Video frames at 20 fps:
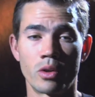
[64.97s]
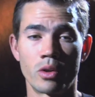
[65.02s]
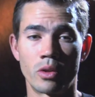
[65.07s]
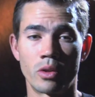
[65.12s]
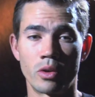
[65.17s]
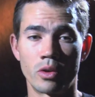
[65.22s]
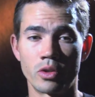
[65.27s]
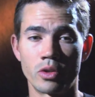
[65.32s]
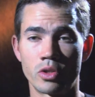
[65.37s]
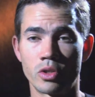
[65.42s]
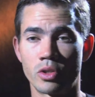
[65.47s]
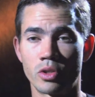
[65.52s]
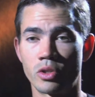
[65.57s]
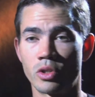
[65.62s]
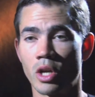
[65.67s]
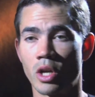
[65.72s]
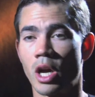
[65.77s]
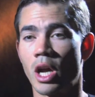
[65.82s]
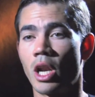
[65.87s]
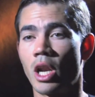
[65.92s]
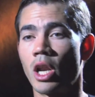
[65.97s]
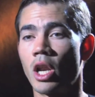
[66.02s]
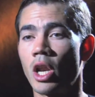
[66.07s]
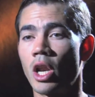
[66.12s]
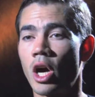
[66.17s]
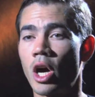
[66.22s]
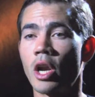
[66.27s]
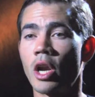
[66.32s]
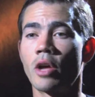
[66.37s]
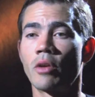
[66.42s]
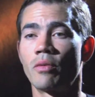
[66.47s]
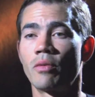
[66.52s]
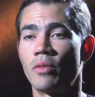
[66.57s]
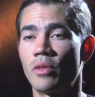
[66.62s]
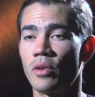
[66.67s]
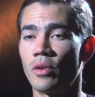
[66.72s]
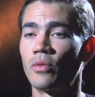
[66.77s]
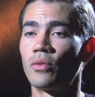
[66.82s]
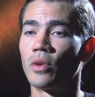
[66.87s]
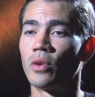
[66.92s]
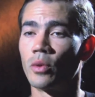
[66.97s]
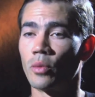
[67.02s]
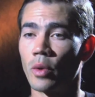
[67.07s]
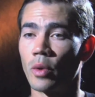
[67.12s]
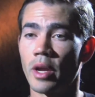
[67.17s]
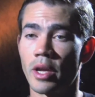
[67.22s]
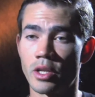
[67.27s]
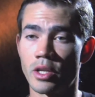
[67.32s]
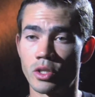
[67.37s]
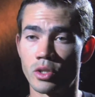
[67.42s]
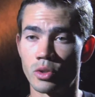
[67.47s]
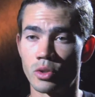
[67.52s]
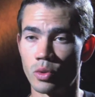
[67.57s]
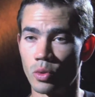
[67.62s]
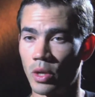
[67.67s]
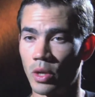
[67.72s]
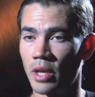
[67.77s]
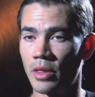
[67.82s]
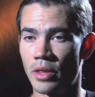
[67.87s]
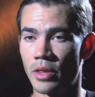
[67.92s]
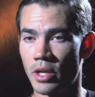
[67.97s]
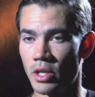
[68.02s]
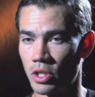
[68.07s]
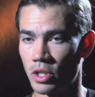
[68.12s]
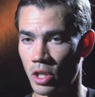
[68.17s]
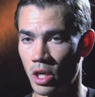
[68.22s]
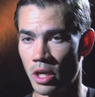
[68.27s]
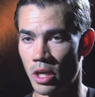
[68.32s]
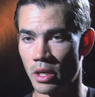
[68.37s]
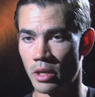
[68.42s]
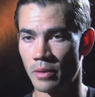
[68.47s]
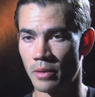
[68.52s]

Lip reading: there's a lot of different ways to get things done.